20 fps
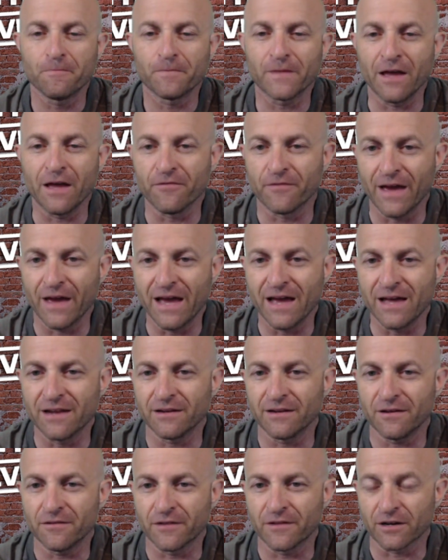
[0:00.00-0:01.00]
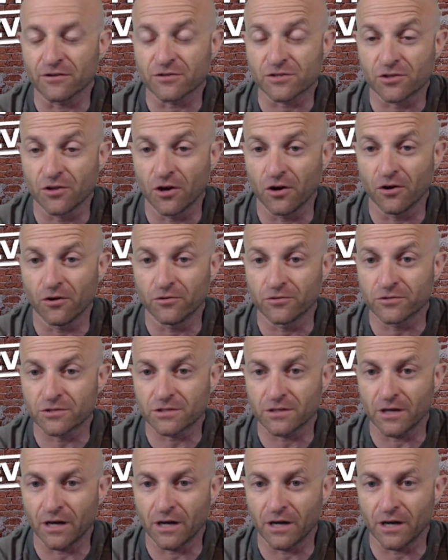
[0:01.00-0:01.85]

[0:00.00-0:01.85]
And then there's those